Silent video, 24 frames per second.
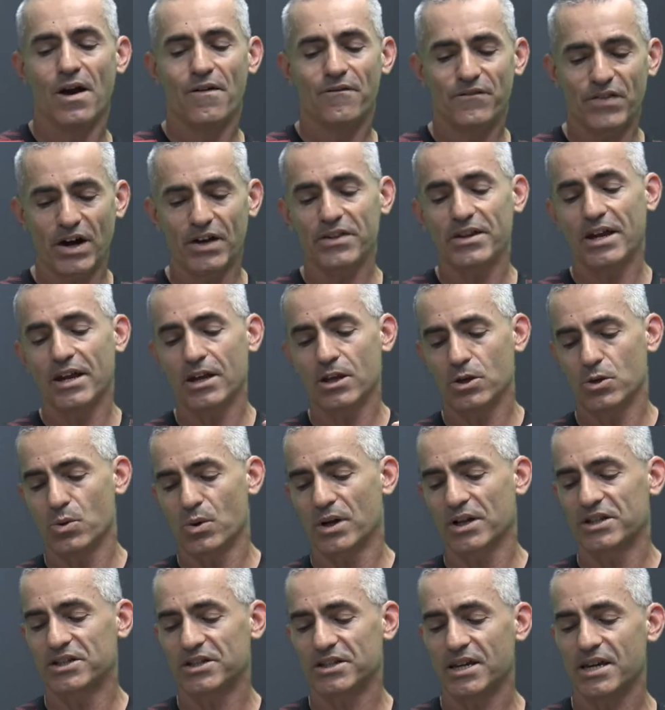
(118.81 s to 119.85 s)
Funding, you
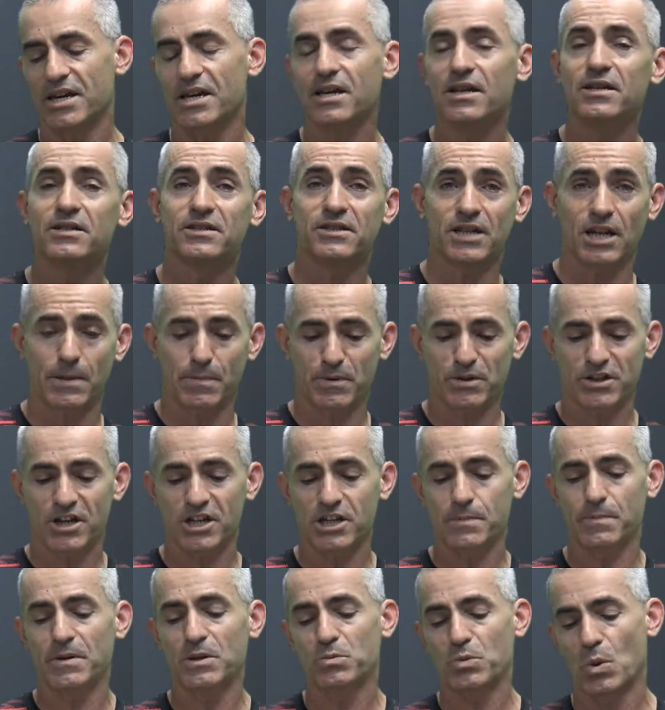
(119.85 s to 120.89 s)
could see, study
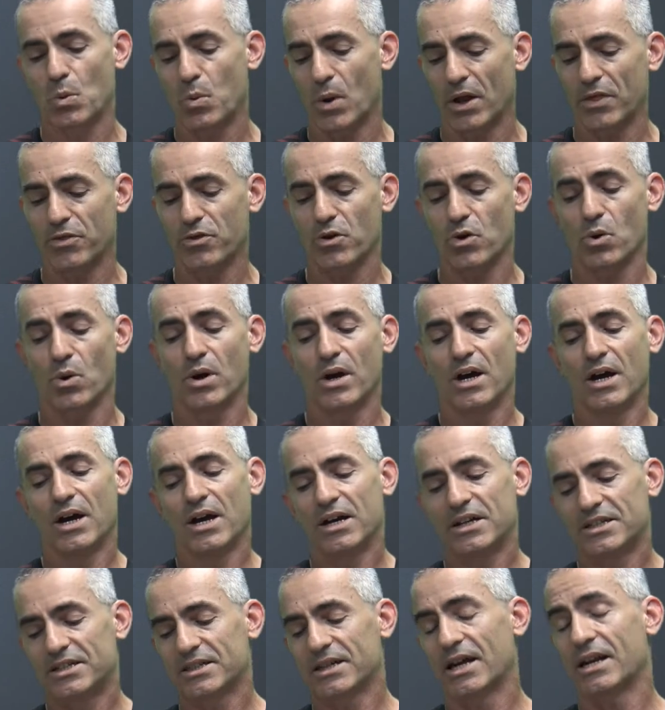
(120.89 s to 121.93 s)
participants, we went through,
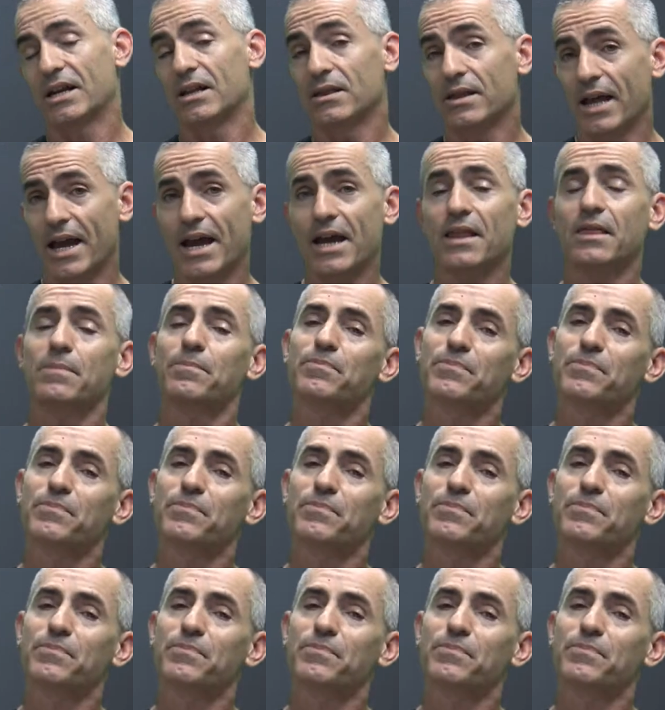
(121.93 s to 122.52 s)
study length,